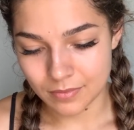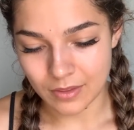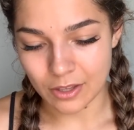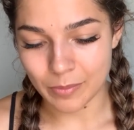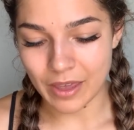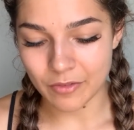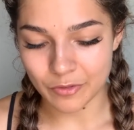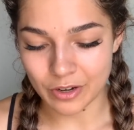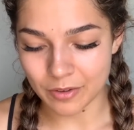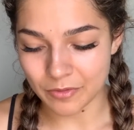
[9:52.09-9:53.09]
Like you may have a
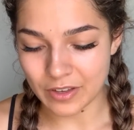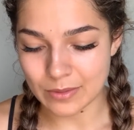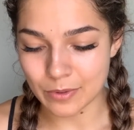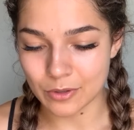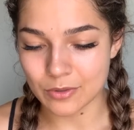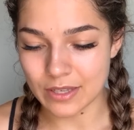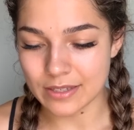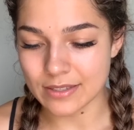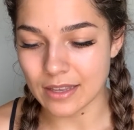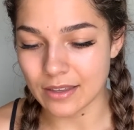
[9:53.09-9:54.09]
friend on Facebook who's like
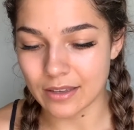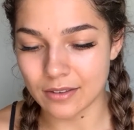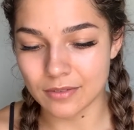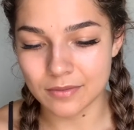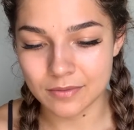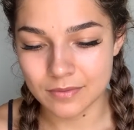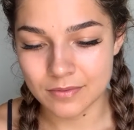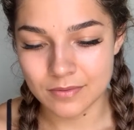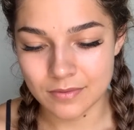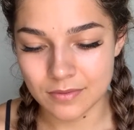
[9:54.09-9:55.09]
selling
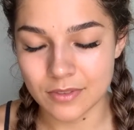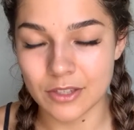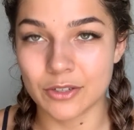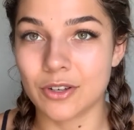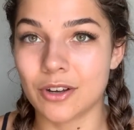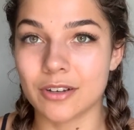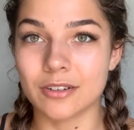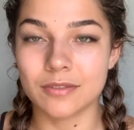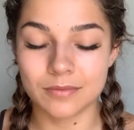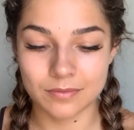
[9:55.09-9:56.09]
their dog.
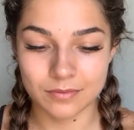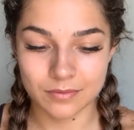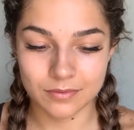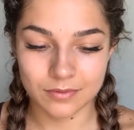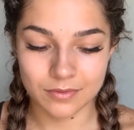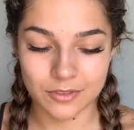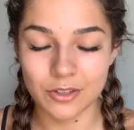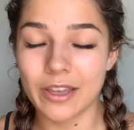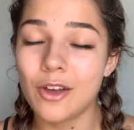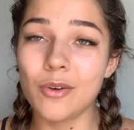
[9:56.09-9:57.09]
They're
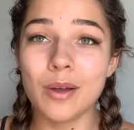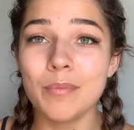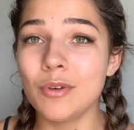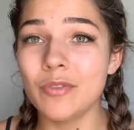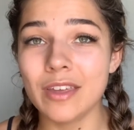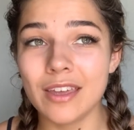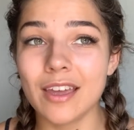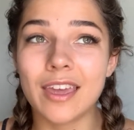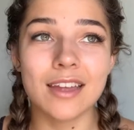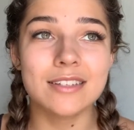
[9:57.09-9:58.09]
like, oh, I'm moving. I
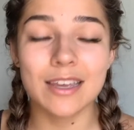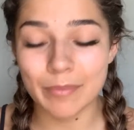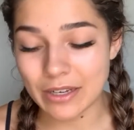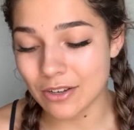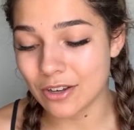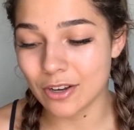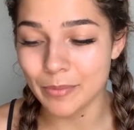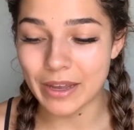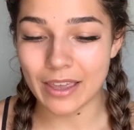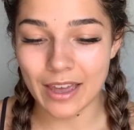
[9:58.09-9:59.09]
can't take my dog or
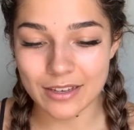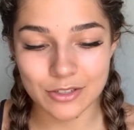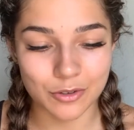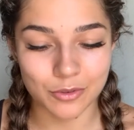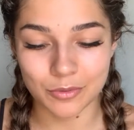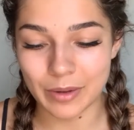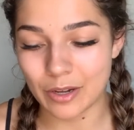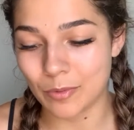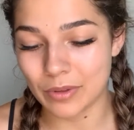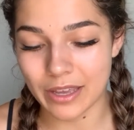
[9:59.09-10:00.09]
my cat to my
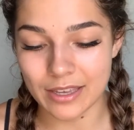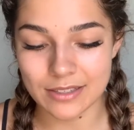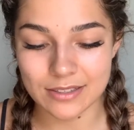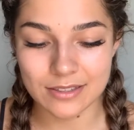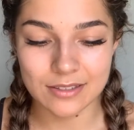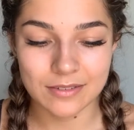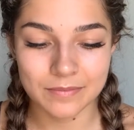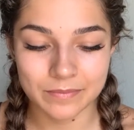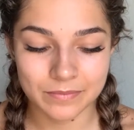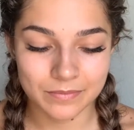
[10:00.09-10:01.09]
new place.
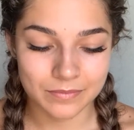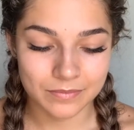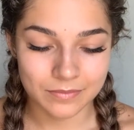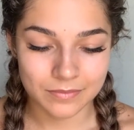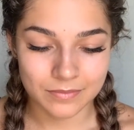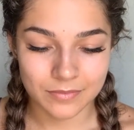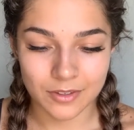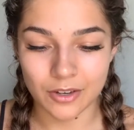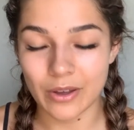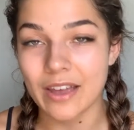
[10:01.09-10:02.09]

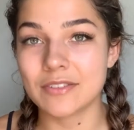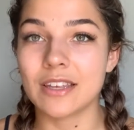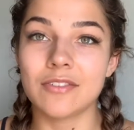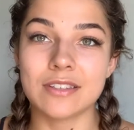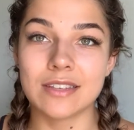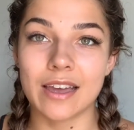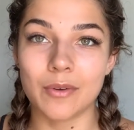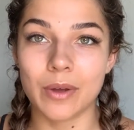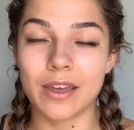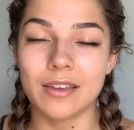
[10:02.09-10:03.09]
you know, I have to give this guy
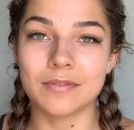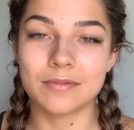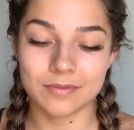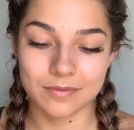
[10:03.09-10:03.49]
away.